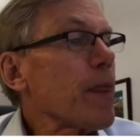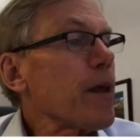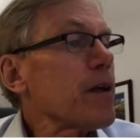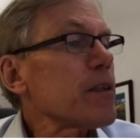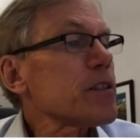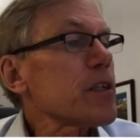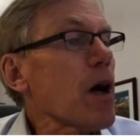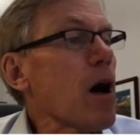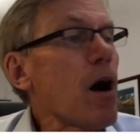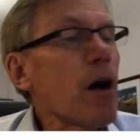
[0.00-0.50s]

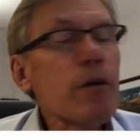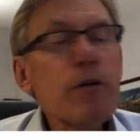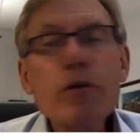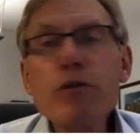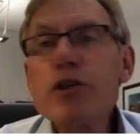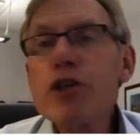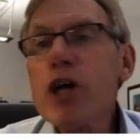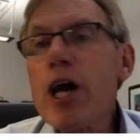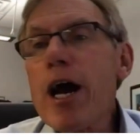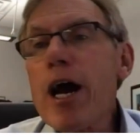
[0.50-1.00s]
It's
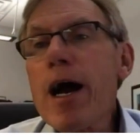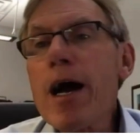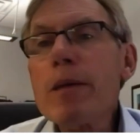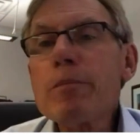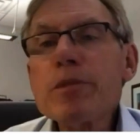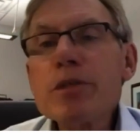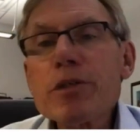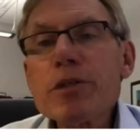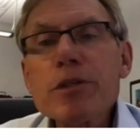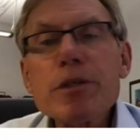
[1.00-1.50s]
100
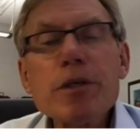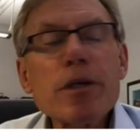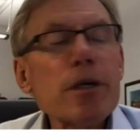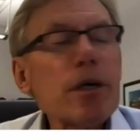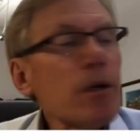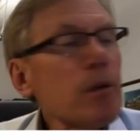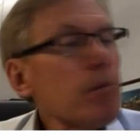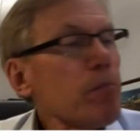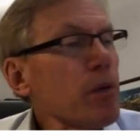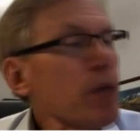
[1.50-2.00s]
jobs
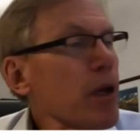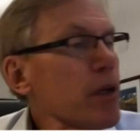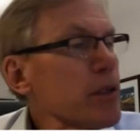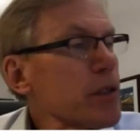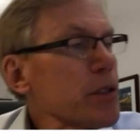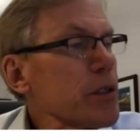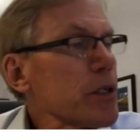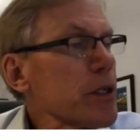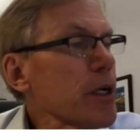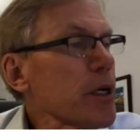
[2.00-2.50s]

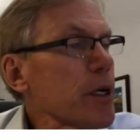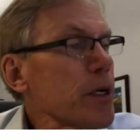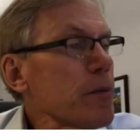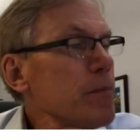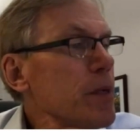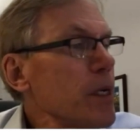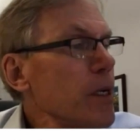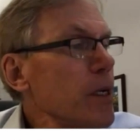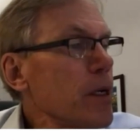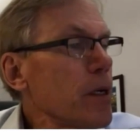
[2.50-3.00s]
plus
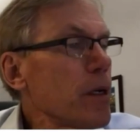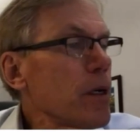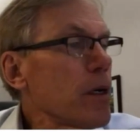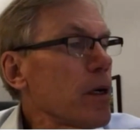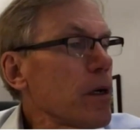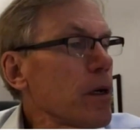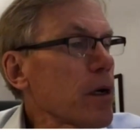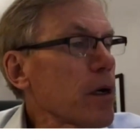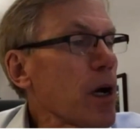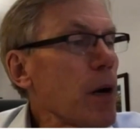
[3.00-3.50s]

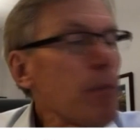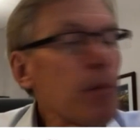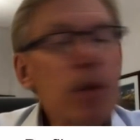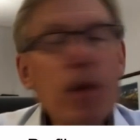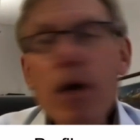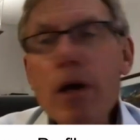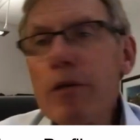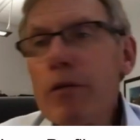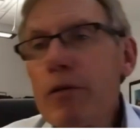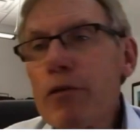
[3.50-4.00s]
a
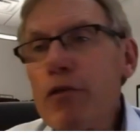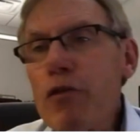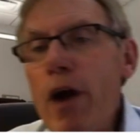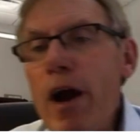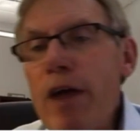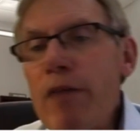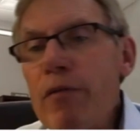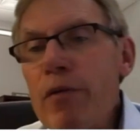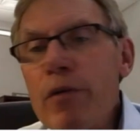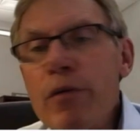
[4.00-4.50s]
couple hundred
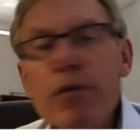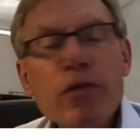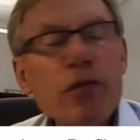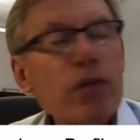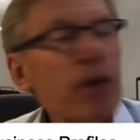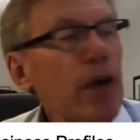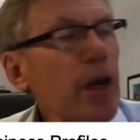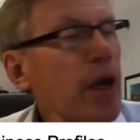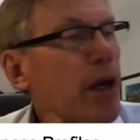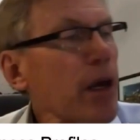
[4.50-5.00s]

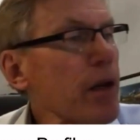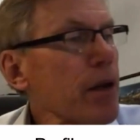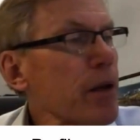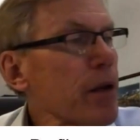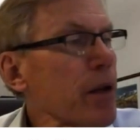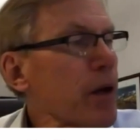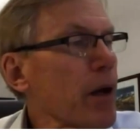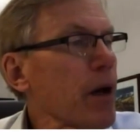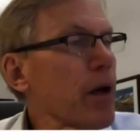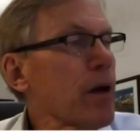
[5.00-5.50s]
drivers, and
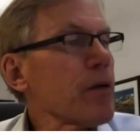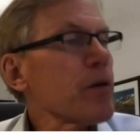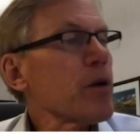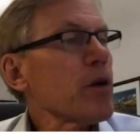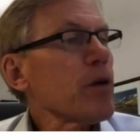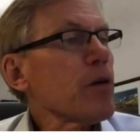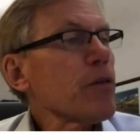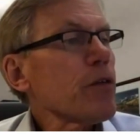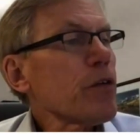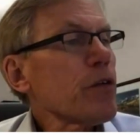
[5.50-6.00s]

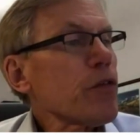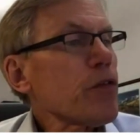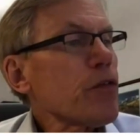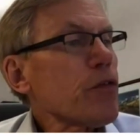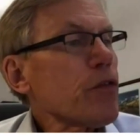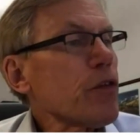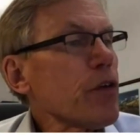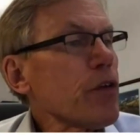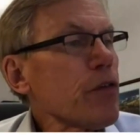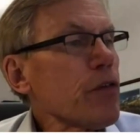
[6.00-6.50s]

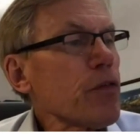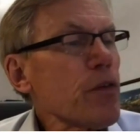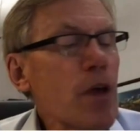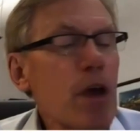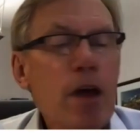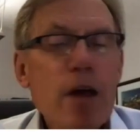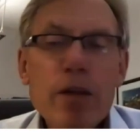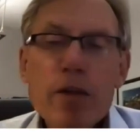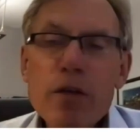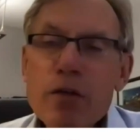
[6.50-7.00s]
this
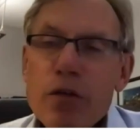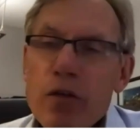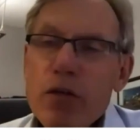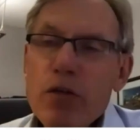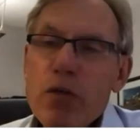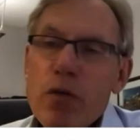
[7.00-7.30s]
this is